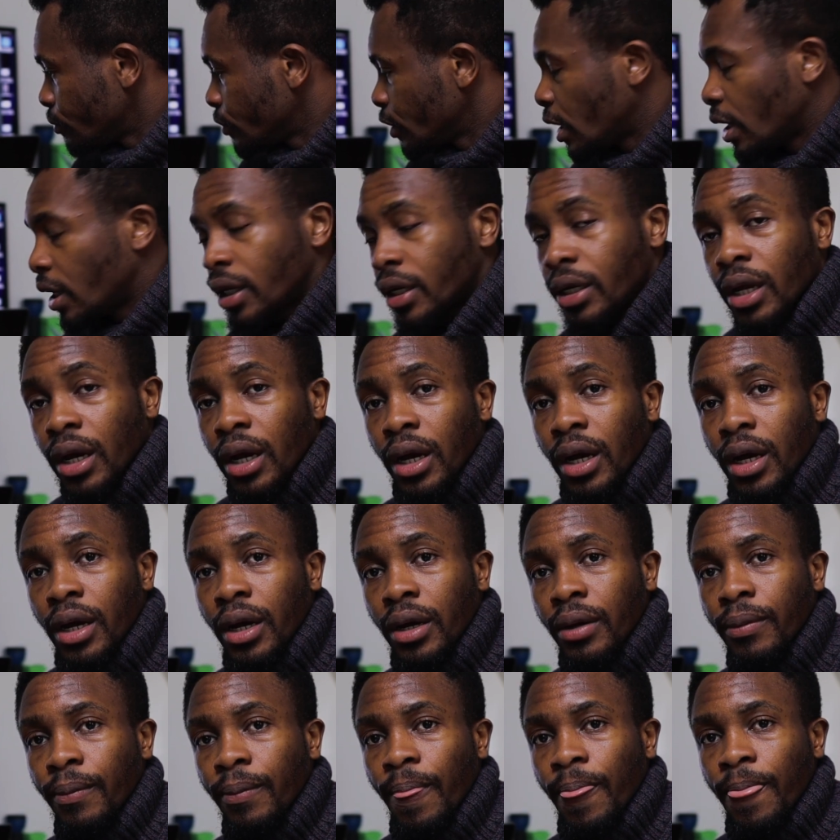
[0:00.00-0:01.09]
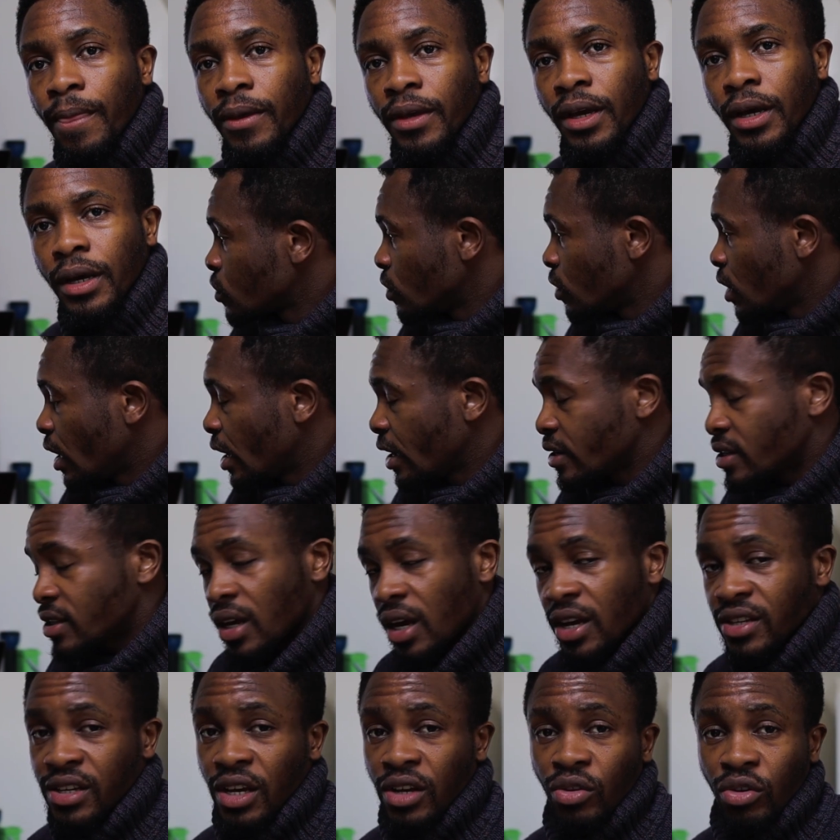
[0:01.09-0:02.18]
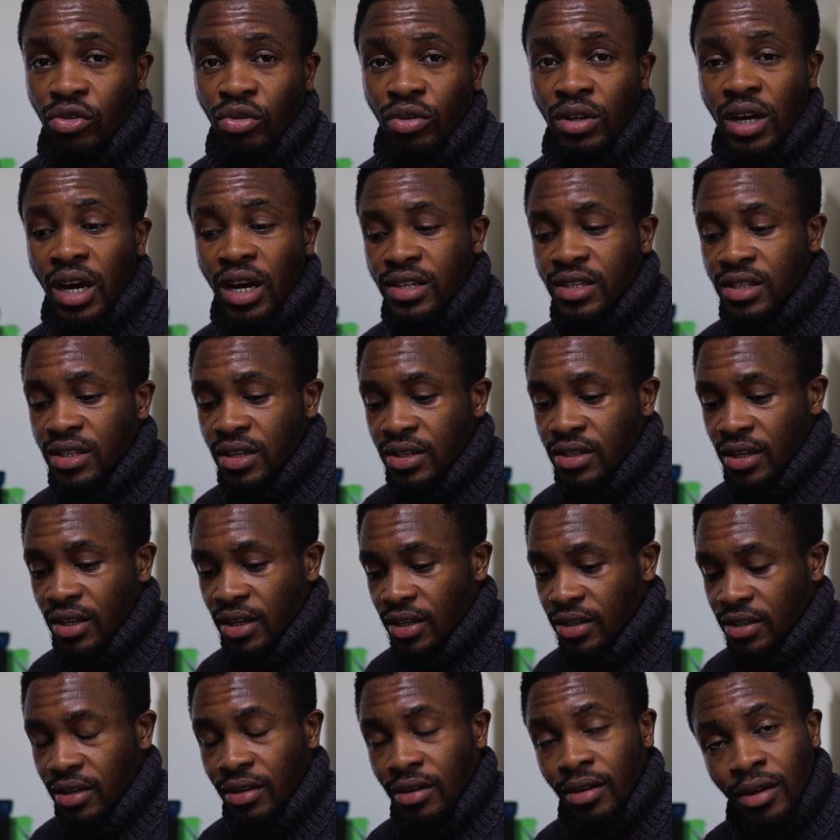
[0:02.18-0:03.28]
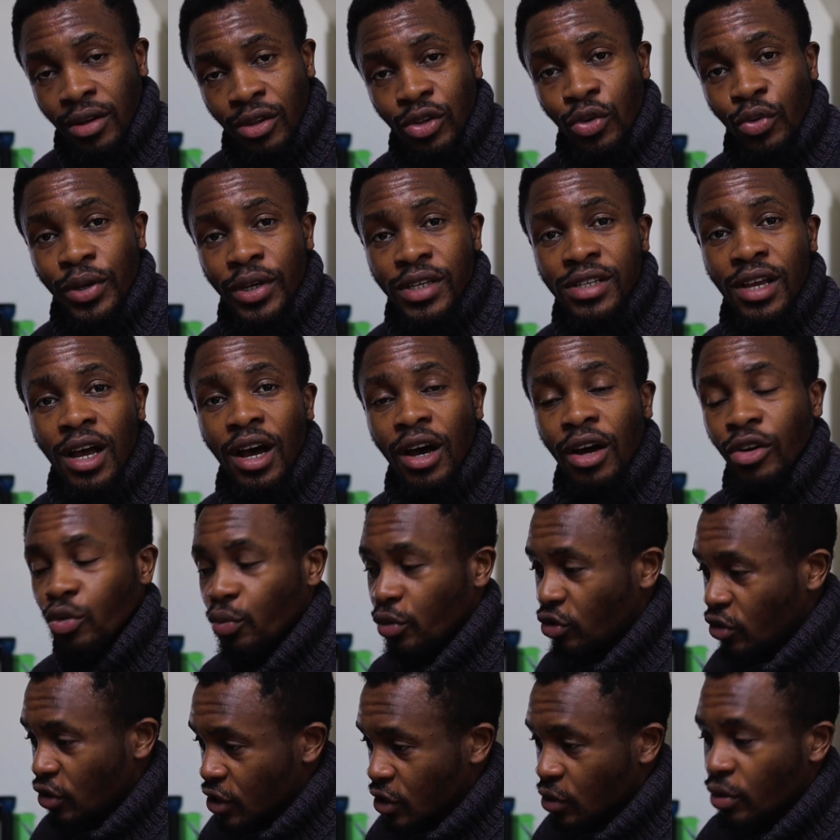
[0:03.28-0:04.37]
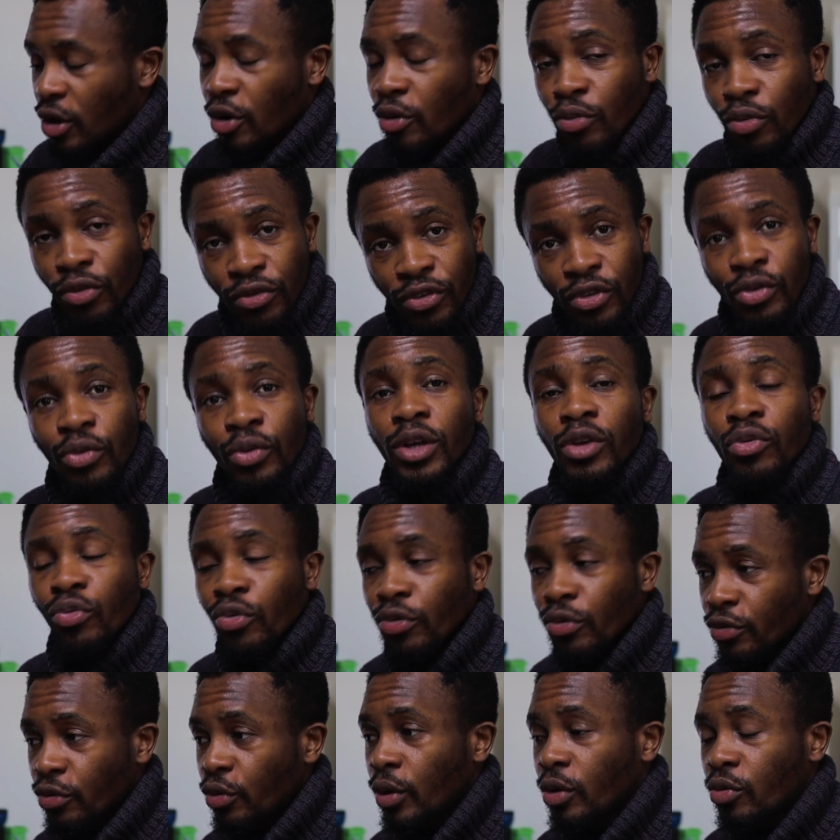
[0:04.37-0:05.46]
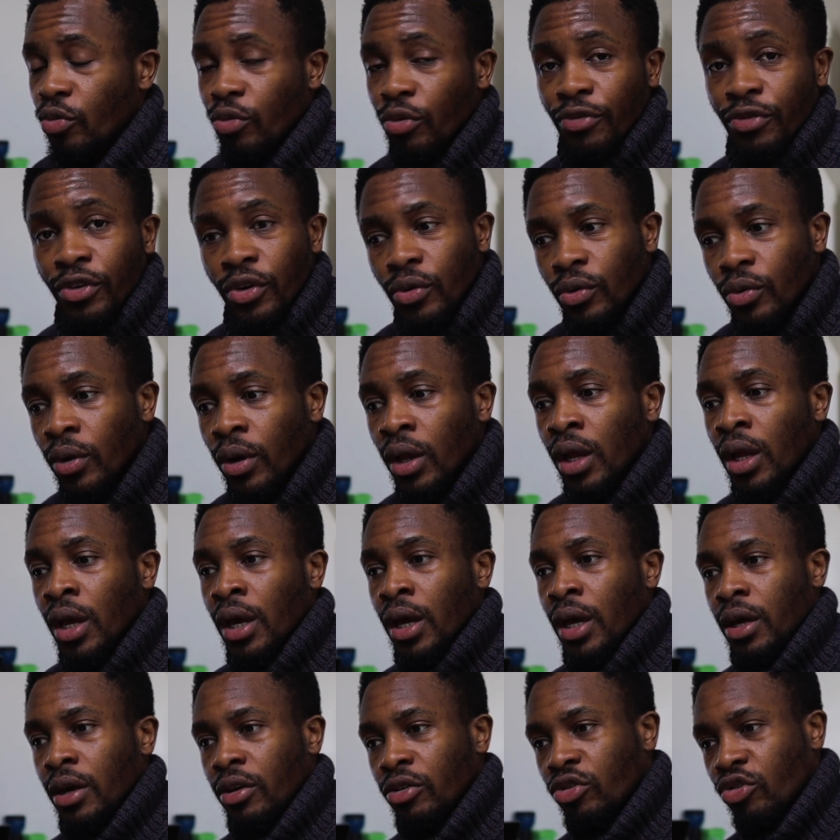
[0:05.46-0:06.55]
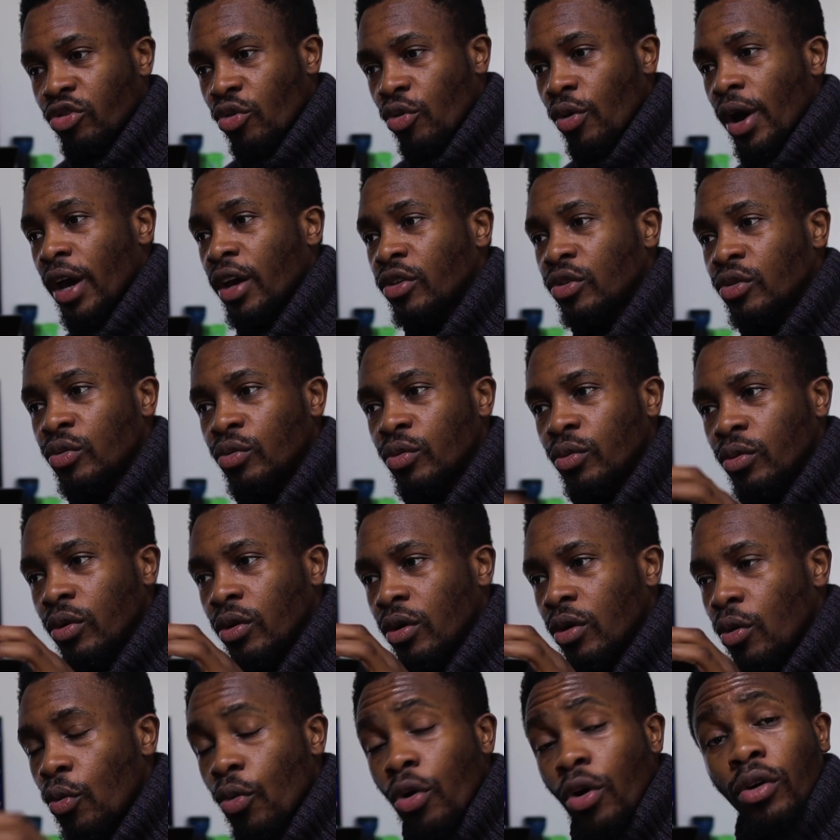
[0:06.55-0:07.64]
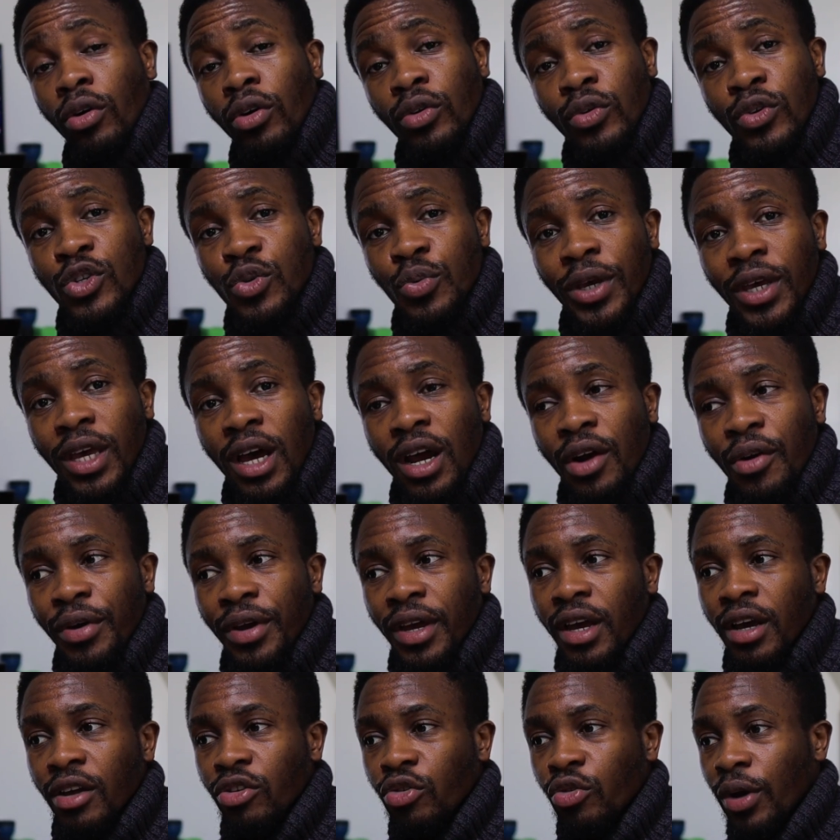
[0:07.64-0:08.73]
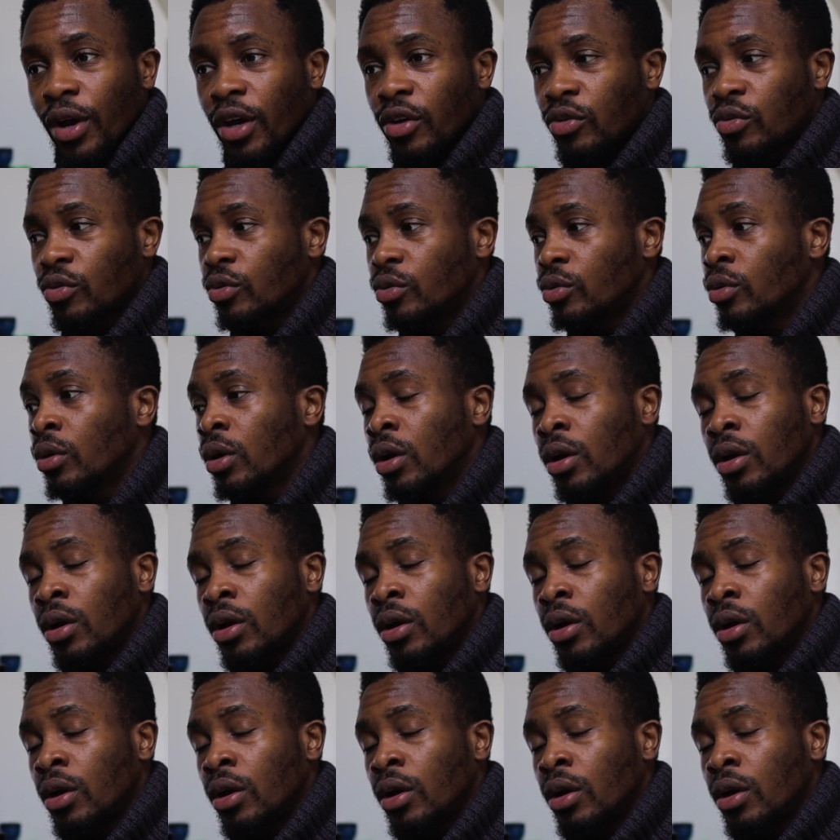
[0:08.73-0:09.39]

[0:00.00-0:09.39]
and yeah. So yes, as I told you guys, this is 2 weeks out. We're just gonna review and try to work on those weak area, try to